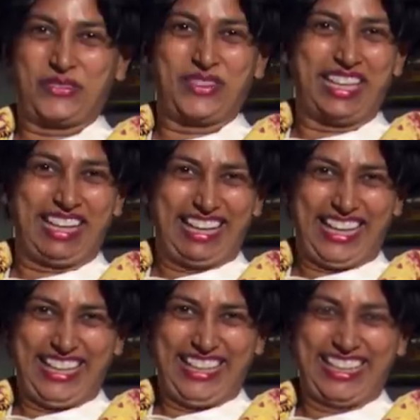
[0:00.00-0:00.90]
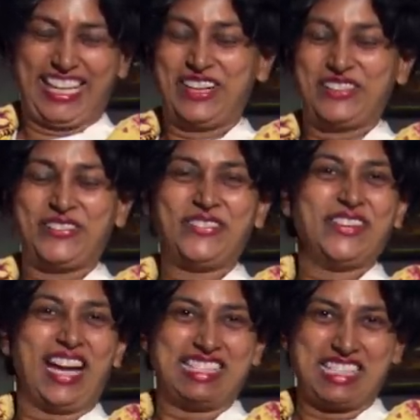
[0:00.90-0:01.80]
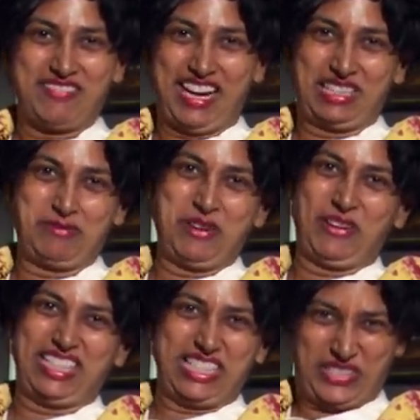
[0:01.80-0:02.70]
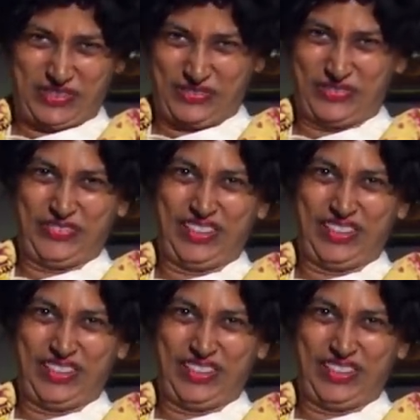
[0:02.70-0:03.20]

Today, Danu has invited me on his show.